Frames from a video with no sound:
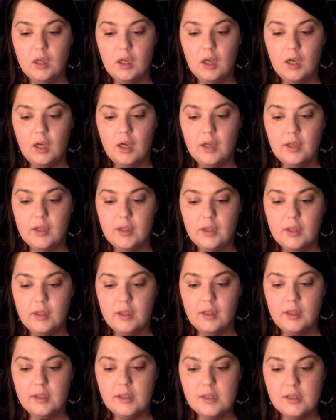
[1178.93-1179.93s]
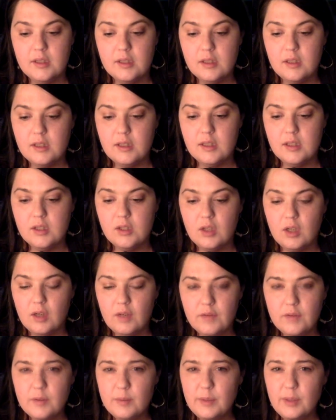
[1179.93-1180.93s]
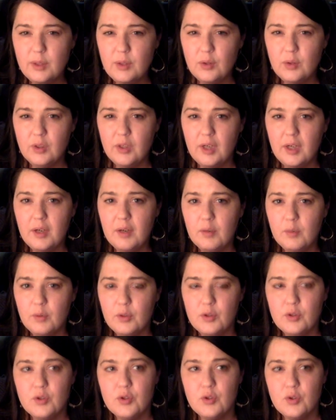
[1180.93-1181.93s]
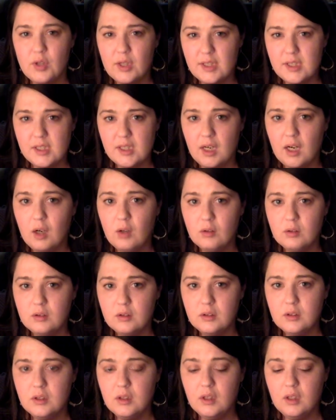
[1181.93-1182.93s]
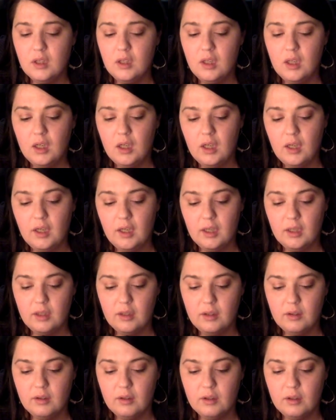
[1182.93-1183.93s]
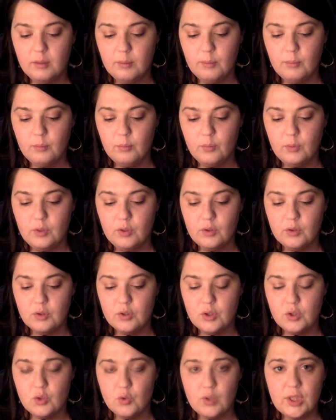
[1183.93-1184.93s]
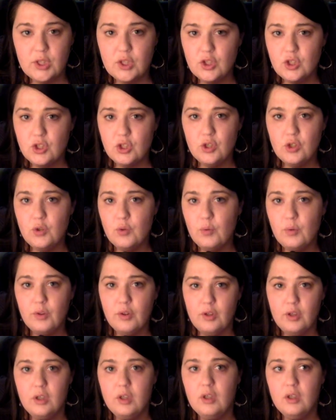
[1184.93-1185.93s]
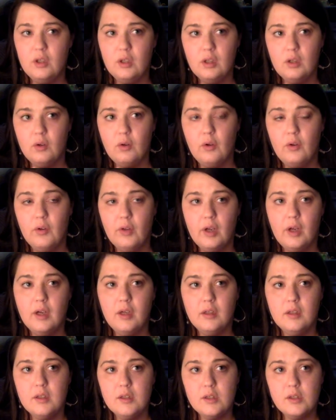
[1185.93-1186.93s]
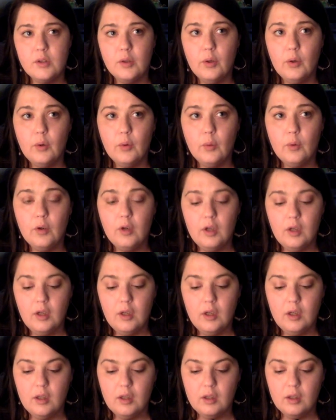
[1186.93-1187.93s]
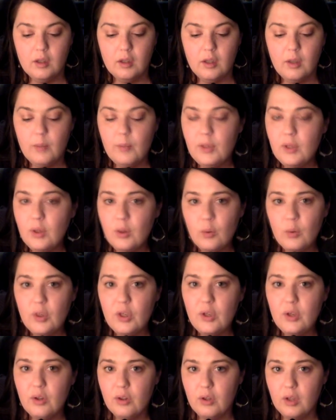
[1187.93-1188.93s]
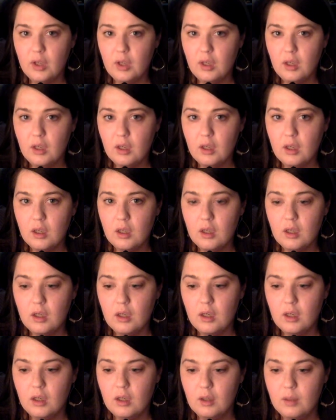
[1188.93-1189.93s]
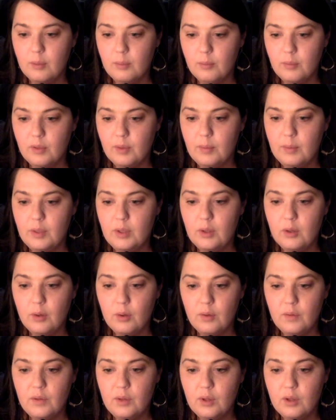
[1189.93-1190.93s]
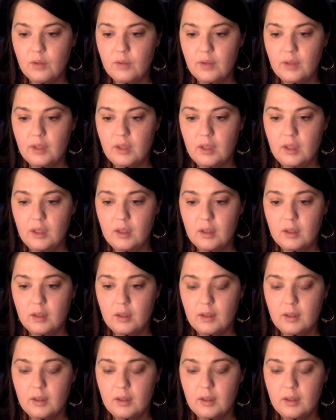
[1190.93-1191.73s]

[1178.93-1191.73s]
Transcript: it's tough to be creative when you're stressed out, and when you're stretched too thin and all that. So let me know what you think. Let me know if you have any